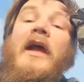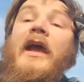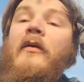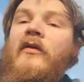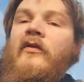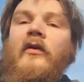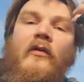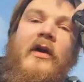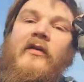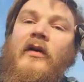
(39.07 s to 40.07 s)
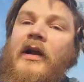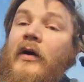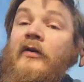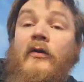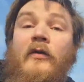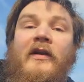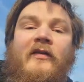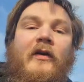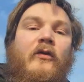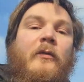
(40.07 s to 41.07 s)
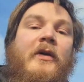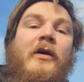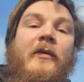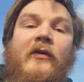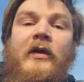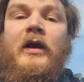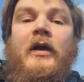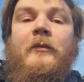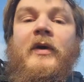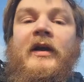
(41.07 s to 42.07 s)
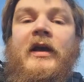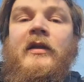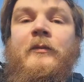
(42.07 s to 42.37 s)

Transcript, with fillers: hair is so crazy right now. I do need to go to a barber's. But yeah, the